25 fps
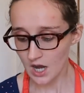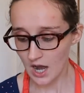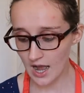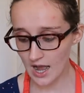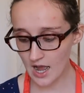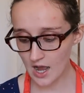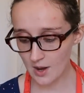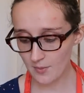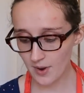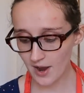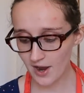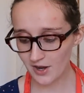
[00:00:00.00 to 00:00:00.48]

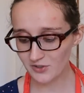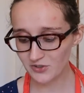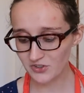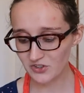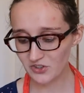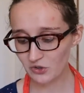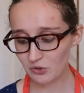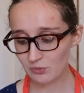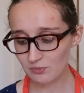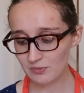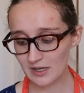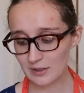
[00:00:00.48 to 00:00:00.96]

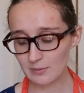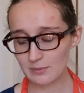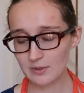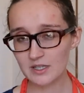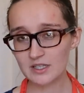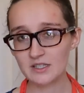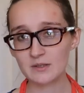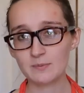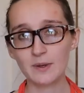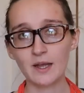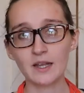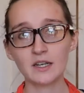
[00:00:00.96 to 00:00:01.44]
Also,
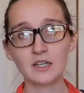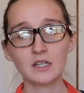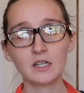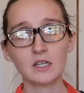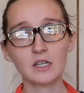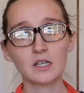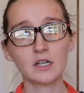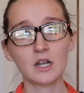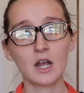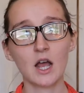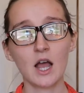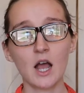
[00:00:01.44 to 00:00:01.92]
maybe depending
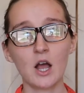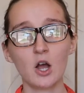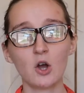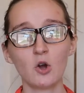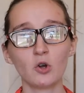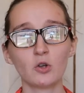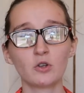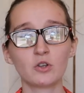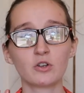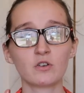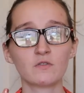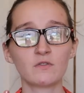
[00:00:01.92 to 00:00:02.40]
on
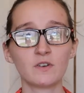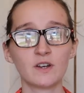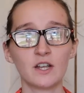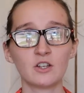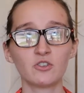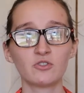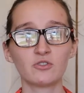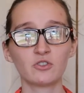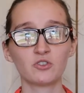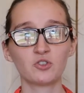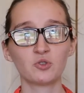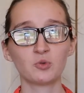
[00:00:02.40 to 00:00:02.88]
how your
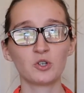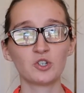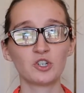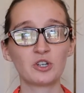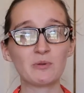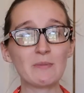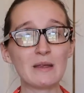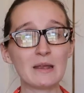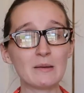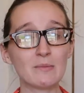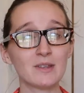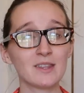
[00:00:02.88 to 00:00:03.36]
financial
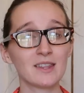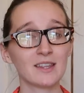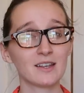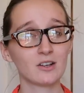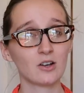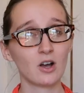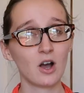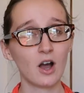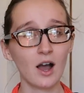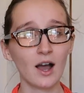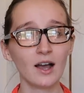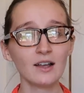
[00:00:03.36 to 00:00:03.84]
situation, maybe the
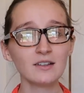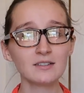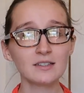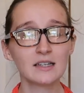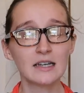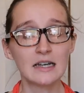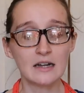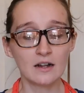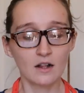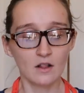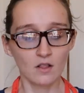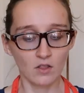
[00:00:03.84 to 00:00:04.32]

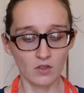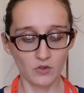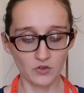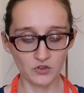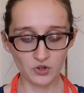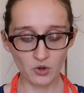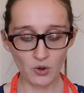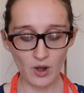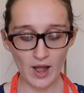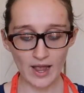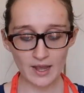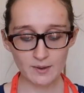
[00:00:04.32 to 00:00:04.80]
cost.
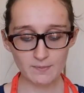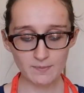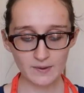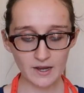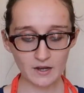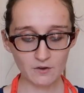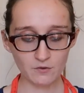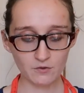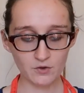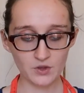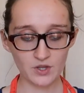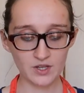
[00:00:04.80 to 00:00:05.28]
So I
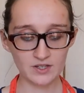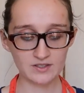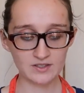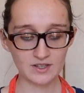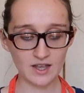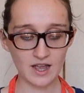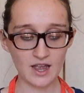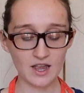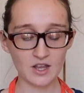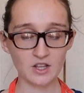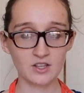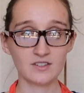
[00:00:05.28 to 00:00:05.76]
paid for this.
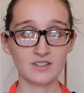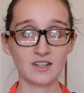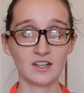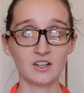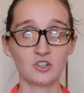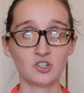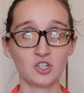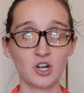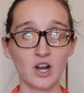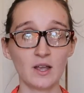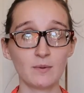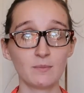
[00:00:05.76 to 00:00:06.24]
I
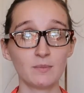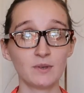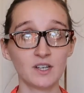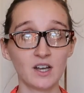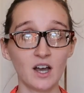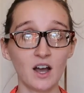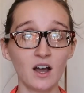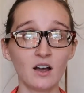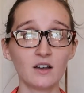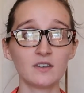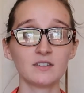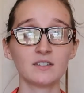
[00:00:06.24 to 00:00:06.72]
decided to try it
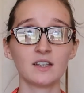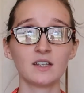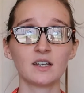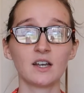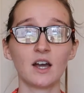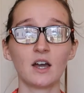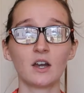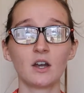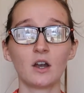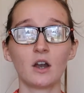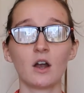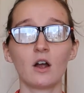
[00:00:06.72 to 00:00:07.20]
because I
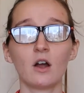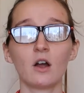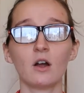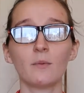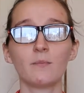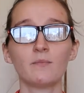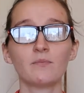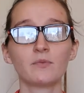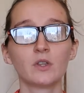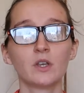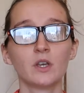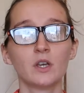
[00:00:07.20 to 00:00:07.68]
got
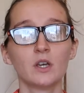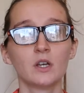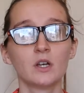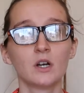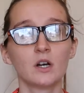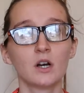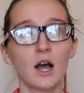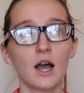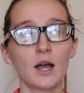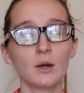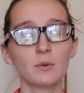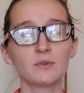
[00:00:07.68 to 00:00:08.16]

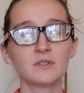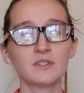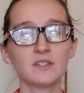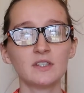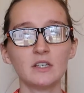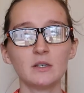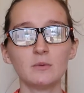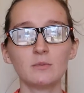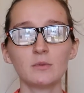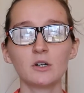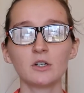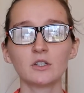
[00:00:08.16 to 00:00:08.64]
I was
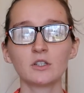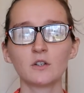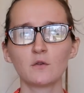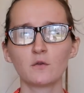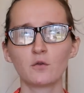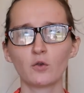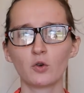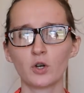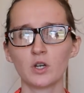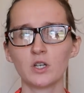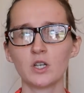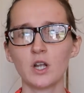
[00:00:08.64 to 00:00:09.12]
emailed a
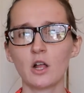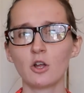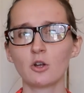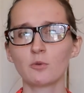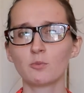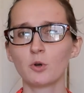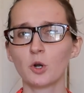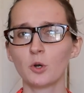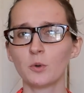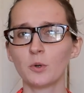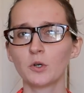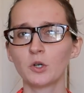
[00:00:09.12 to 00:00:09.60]

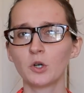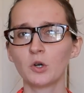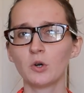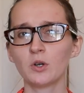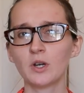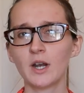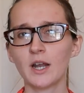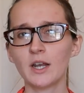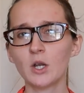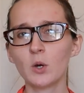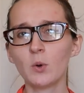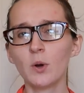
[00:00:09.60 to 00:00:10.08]
$40 promo
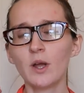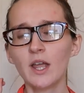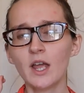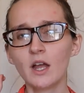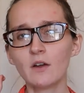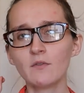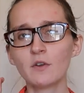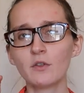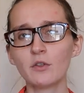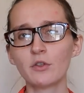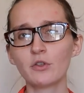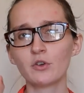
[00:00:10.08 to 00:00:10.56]
code. I know I
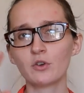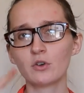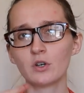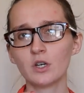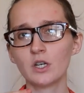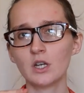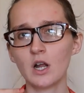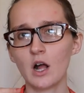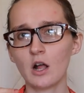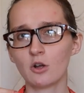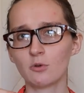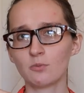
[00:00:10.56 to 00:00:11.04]
have a
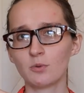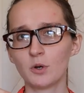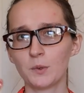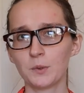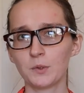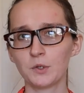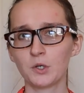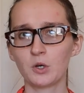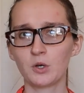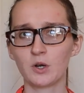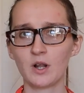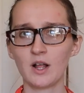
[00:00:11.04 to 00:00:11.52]
$30
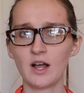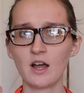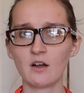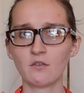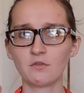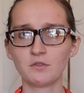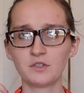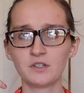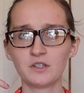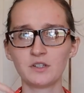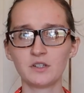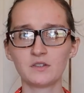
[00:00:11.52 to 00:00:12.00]
promo code. I'll
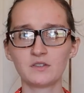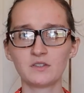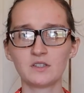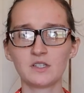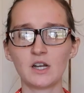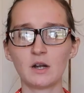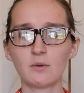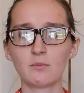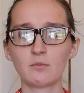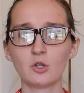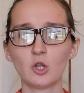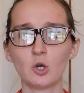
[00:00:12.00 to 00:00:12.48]
have it listed
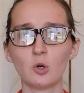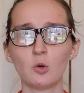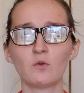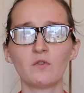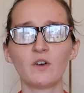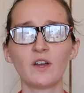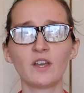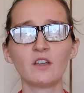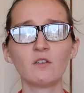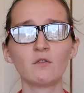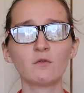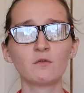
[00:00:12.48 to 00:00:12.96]
down below.
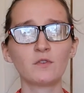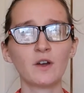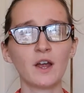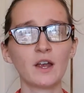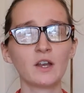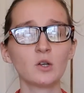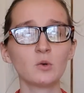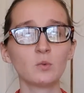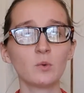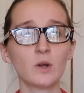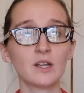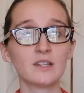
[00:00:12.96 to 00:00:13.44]
If I can
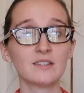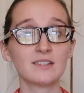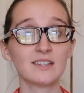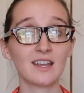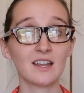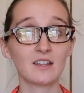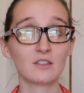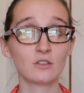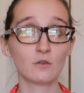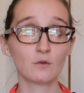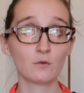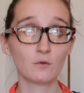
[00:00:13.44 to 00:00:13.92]
find a way to
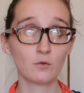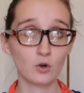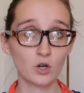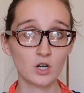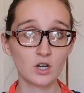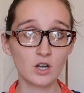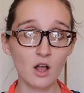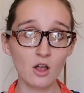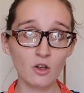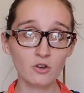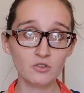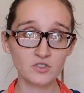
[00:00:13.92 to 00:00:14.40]
get the
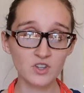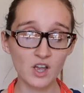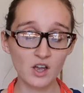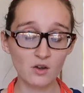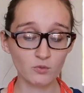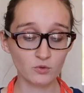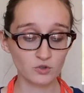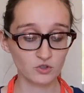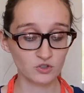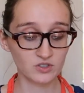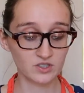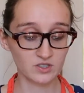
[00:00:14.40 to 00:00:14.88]
$40
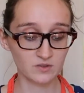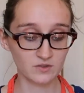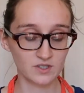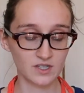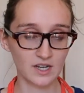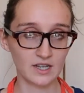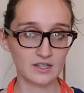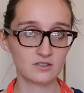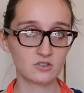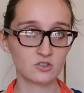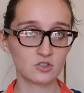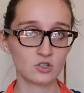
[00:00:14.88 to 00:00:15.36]
off, which is even
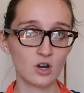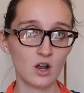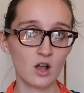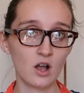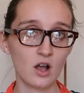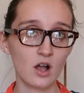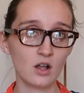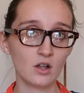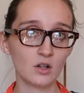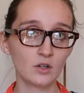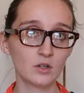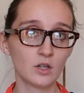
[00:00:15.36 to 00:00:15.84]
nicer,
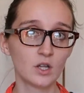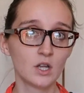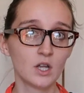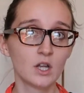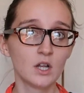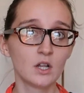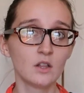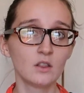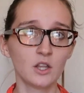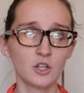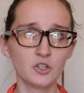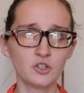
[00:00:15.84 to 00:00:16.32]
I'll
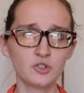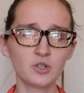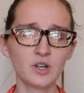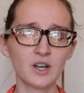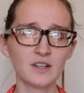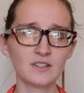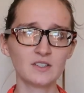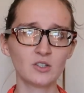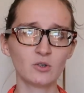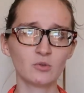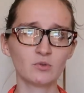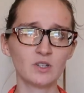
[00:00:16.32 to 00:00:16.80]
let you
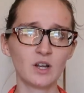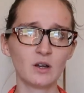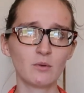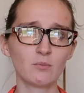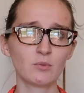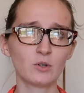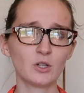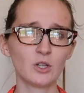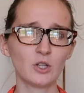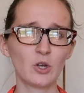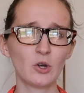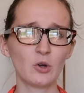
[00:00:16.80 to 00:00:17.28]
guys know
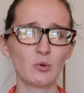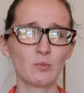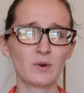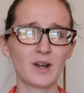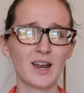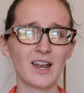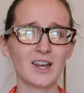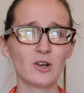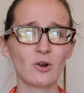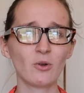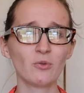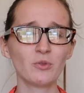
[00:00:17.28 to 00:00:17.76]
down below.
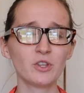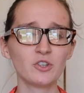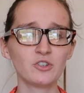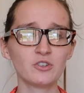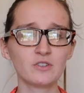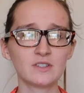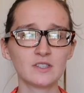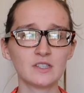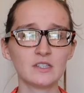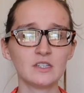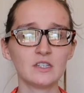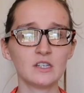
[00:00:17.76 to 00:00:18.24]
But I know they
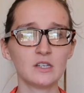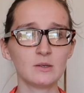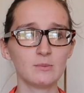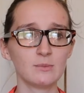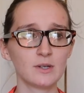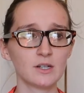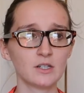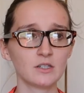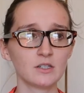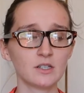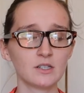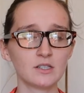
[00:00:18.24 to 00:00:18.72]
just
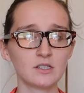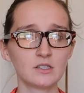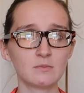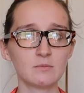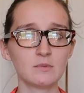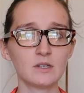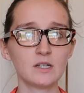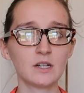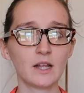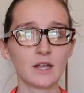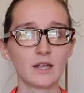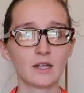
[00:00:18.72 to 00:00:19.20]
emailed it to
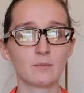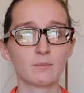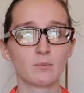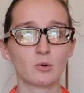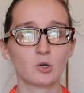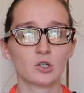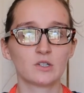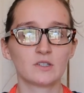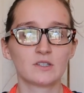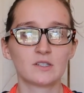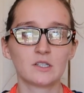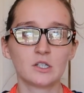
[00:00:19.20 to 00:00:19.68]
me like
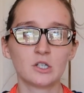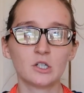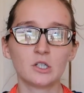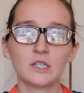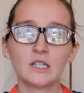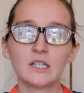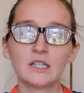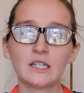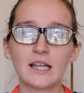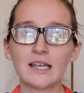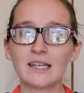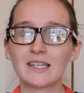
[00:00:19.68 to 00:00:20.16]

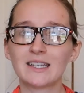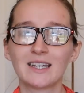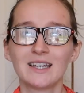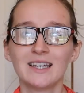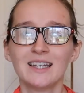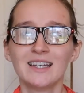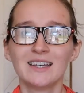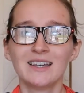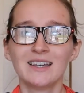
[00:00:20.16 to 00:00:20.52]
personally, like